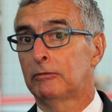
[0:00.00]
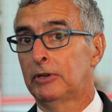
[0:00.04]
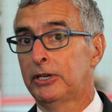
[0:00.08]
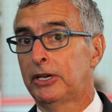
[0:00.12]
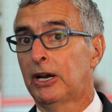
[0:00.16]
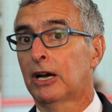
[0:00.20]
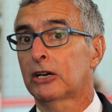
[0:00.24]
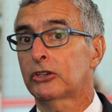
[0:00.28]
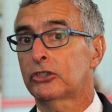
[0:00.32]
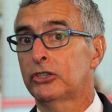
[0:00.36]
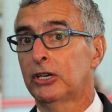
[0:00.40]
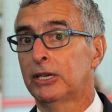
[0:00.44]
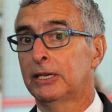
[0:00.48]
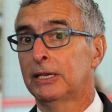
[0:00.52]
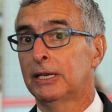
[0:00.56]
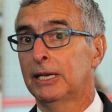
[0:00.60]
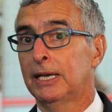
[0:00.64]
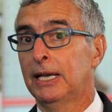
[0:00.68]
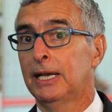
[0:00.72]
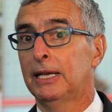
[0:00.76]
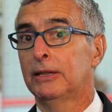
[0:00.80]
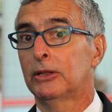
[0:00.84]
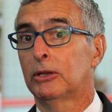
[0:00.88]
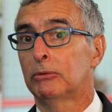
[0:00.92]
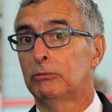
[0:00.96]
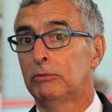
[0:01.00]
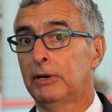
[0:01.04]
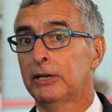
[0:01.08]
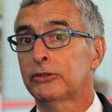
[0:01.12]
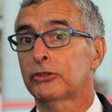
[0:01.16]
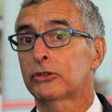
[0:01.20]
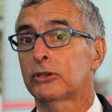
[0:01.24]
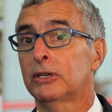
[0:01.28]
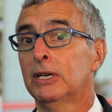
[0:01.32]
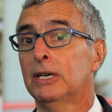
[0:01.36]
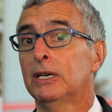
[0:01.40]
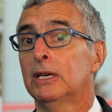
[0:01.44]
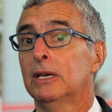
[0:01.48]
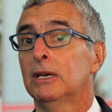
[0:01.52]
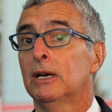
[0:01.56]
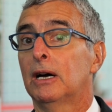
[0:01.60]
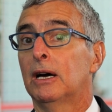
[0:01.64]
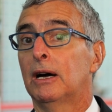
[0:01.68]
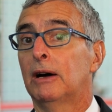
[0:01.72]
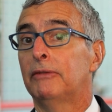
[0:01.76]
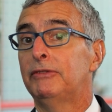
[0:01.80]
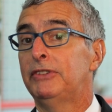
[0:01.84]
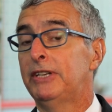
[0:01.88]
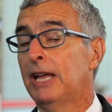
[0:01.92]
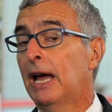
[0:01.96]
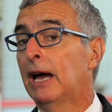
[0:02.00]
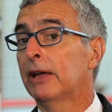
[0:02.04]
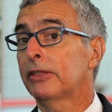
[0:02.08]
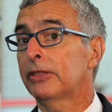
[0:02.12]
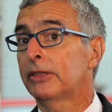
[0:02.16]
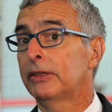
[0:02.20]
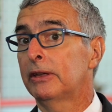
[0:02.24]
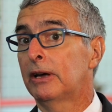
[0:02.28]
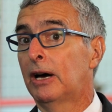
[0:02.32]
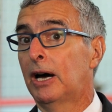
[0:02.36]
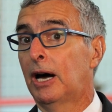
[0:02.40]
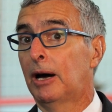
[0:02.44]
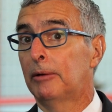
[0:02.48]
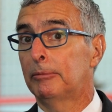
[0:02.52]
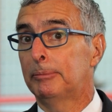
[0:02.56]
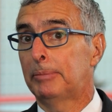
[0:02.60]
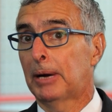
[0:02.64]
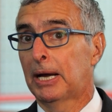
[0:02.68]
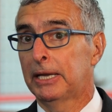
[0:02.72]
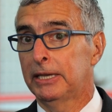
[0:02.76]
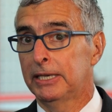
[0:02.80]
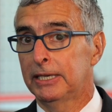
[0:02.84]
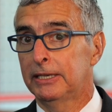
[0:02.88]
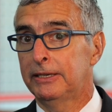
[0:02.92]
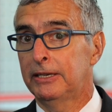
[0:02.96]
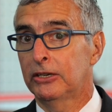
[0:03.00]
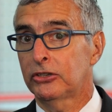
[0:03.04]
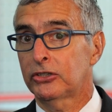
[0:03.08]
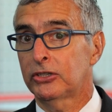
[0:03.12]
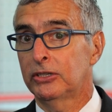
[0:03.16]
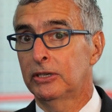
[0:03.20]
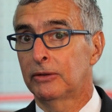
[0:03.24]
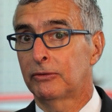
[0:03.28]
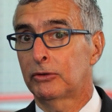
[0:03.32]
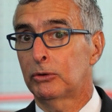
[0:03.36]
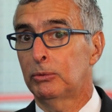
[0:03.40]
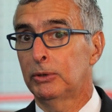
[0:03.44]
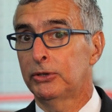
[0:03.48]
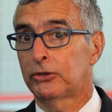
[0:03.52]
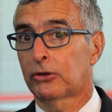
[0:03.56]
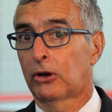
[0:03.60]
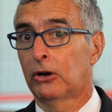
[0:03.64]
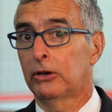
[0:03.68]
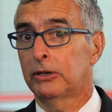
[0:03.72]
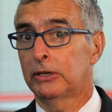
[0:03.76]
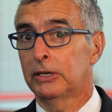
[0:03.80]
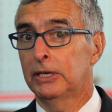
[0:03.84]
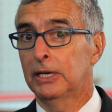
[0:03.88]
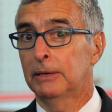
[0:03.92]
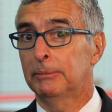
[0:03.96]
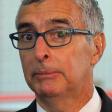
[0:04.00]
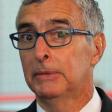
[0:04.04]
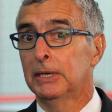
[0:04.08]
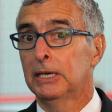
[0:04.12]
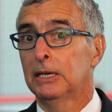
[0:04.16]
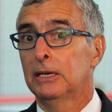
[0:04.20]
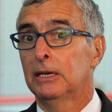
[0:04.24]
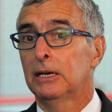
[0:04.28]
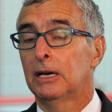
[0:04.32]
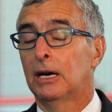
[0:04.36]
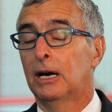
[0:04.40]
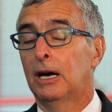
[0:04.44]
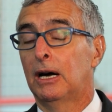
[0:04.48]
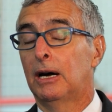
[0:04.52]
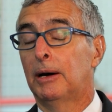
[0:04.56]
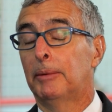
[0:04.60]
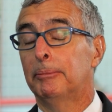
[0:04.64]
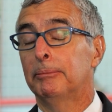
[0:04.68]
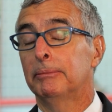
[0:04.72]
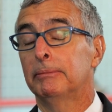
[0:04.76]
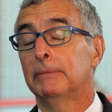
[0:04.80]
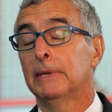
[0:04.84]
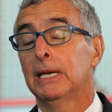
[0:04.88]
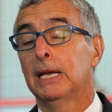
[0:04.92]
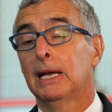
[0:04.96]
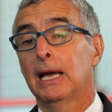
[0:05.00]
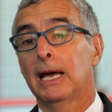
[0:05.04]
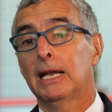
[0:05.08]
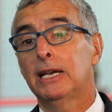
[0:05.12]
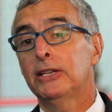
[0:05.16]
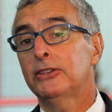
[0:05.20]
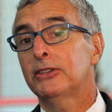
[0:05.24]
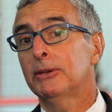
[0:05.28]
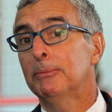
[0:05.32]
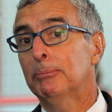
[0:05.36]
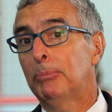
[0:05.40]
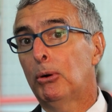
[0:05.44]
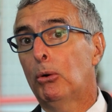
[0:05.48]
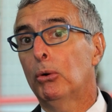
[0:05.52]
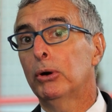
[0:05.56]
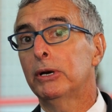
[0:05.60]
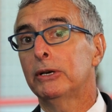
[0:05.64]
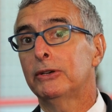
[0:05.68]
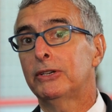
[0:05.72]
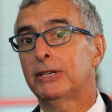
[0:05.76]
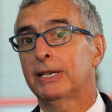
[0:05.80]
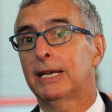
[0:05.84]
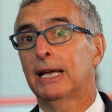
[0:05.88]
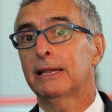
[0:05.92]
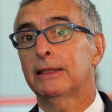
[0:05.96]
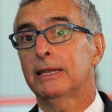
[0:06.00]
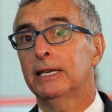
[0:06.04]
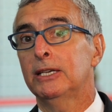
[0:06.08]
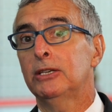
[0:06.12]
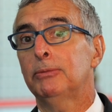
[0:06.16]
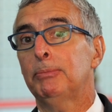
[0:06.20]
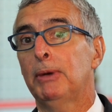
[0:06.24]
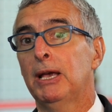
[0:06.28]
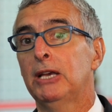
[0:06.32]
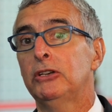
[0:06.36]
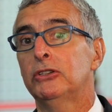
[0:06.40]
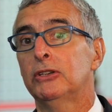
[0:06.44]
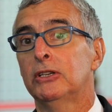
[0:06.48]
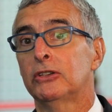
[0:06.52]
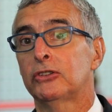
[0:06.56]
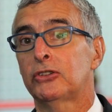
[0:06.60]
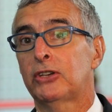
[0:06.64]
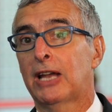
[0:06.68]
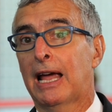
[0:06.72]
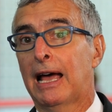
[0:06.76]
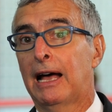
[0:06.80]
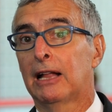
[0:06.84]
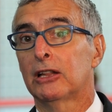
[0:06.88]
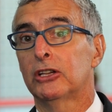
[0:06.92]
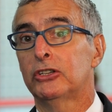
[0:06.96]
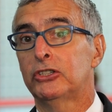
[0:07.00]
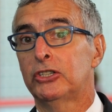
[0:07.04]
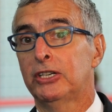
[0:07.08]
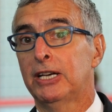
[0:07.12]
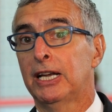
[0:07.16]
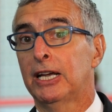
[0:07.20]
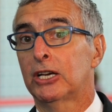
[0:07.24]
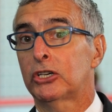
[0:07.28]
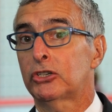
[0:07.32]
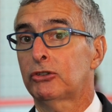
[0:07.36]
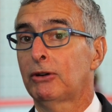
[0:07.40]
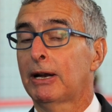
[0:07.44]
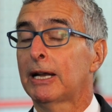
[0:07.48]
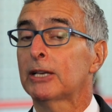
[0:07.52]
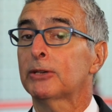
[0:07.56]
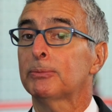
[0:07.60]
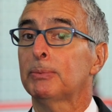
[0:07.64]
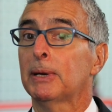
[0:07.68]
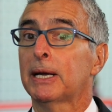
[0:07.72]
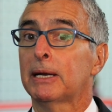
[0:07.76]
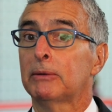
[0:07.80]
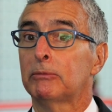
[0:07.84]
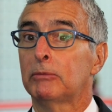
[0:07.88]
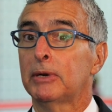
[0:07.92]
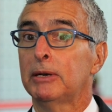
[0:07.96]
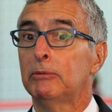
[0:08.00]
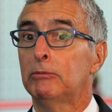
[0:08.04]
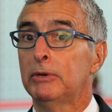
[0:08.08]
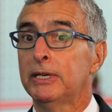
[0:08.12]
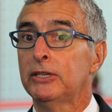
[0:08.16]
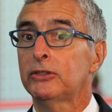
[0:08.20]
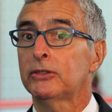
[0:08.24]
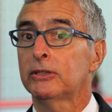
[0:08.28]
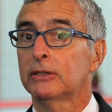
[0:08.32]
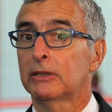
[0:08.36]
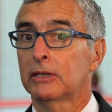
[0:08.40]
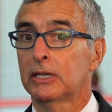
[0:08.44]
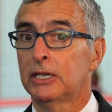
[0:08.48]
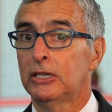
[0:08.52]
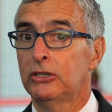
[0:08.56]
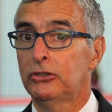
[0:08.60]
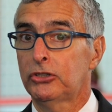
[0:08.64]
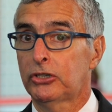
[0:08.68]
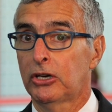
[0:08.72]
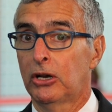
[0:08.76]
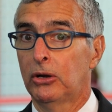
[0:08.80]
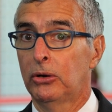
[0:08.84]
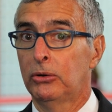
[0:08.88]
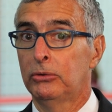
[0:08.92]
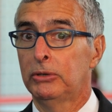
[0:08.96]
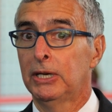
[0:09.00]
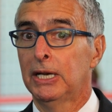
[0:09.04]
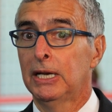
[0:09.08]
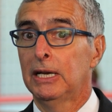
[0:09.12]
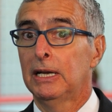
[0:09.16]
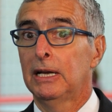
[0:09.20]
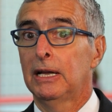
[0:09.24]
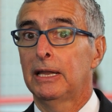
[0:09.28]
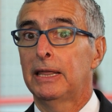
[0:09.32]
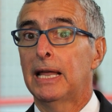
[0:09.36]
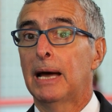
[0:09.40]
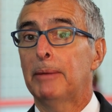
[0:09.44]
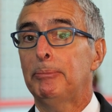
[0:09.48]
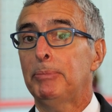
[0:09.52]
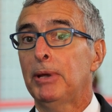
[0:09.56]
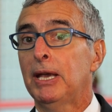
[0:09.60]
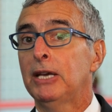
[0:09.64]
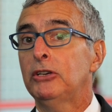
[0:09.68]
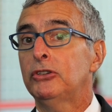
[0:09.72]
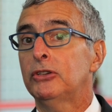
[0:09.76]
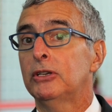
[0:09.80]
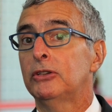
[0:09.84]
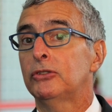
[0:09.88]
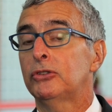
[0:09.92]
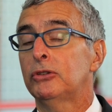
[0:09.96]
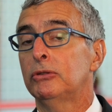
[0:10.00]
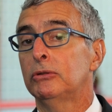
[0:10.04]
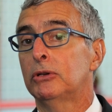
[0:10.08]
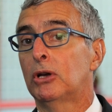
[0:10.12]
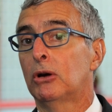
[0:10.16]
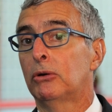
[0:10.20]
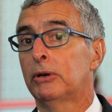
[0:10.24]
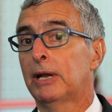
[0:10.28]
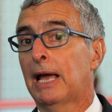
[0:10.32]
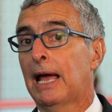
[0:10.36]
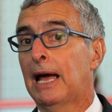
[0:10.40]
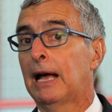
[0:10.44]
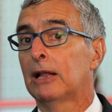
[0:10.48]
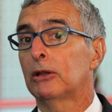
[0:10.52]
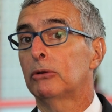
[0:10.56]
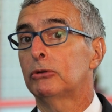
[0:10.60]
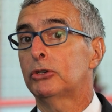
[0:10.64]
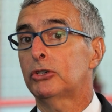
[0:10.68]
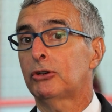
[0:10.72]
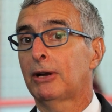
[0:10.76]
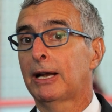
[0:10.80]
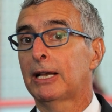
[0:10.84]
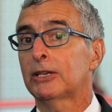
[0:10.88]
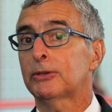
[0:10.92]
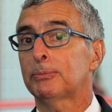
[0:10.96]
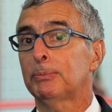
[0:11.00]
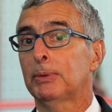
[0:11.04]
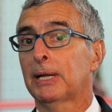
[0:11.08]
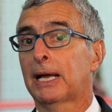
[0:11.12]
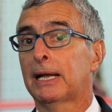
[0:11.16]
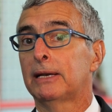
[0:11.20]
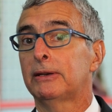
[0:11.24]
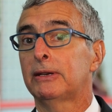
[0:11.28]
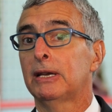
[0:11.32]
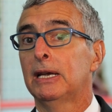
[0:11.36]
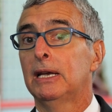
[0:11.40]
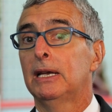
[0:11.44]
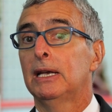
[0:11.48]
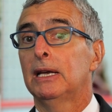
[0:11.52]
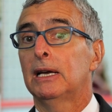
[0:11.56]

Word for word: reduction in the risk of death by the addition of Quizartinib. And it's important to get these patients to allogeneic transplant. We recently showed that patients who go to allo transplant